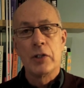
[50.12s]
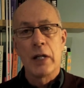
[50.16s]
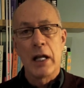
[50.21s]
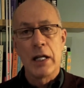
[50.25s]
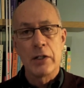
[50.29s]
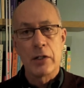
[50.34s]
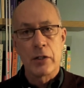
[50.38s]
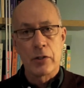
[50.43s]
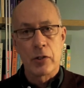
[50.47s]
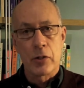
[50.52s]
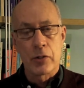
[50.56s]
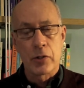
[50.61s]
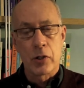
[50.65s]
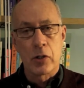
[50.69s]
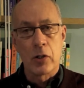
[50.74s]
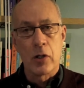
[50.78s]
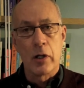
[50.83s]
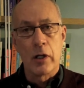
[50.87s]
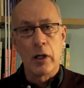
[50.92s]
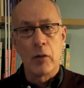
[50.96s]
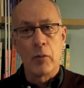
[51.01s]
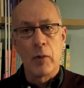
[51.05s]
changing Social
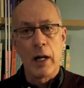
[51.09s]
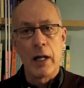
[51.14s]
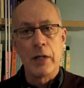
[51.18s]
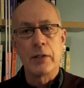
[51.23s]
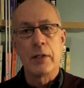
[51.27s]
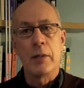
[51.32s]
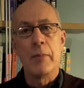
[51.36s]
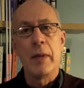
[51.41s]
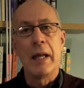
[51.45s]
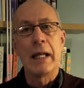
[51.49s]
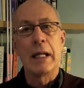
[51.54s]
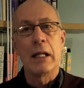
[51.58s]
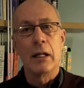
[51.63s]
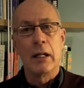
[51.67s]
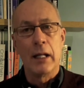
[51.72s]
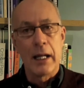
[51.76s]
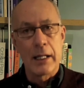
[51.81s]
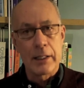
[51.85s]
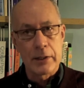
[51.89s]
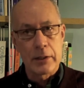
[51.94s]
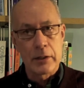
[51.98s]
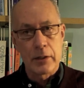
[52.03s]
Security in ways that make
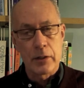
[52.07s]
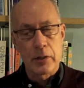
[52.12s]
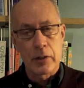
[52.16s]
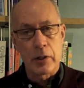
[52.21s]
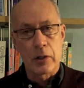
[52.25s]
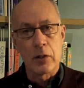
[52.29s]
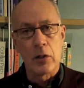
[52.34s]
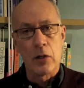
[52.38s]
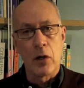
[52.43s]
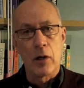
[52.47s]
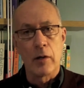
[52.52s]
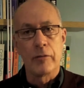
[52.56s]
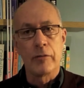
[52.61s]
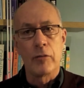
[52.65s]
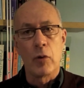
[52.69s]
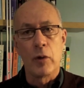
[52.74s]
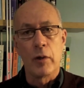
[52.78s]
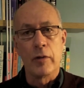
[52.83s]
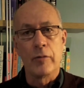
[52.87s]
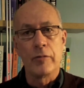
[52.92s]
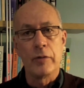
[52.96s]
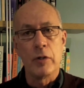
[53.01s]
it less secure
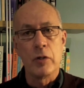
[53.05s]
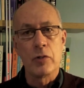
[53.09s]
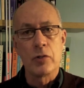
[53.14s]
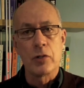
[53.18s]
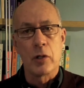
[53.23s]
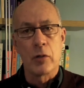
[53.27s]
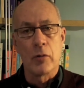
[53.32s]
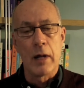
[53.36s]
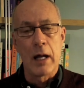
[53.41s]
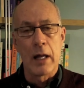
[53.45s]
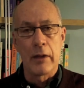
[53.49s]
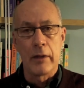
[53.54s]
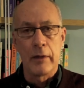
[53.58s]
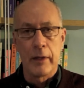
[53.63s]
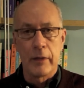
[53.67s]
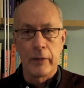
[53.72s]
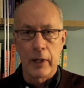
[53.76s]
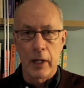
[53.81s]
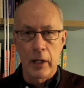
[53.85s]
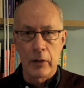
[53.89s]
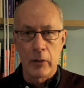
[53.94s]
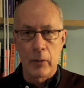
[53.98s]
for the future rather
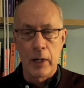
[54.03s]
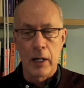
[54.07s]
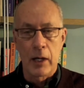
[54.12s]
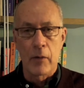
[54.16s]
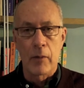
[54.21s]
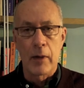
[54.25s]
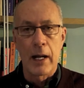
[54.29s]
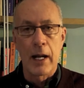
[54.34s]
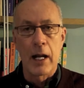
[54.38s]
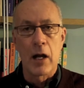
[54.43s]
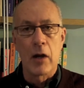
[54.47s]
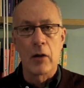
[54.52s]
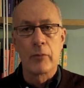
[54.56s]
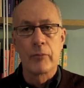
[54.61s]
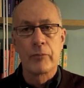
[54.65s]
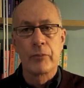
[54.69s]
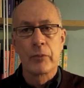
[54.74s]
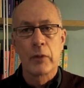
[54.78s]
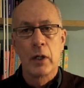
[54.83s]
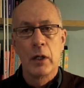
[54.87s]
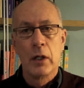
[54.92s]
than the other way around.